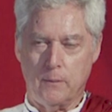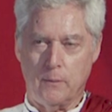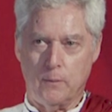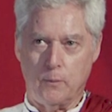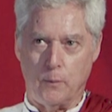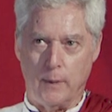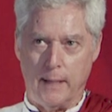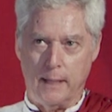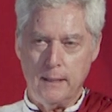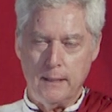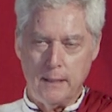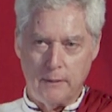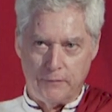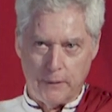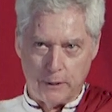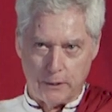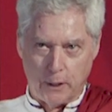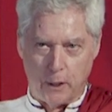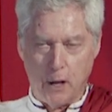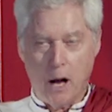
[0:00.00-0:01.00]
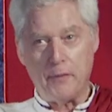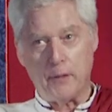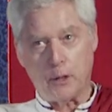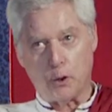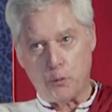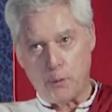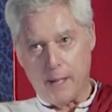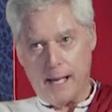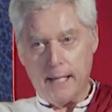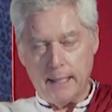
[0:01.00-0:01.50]
Well, if there's a God that
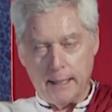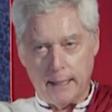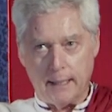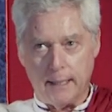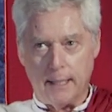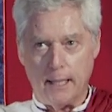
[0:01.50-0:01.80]
created it,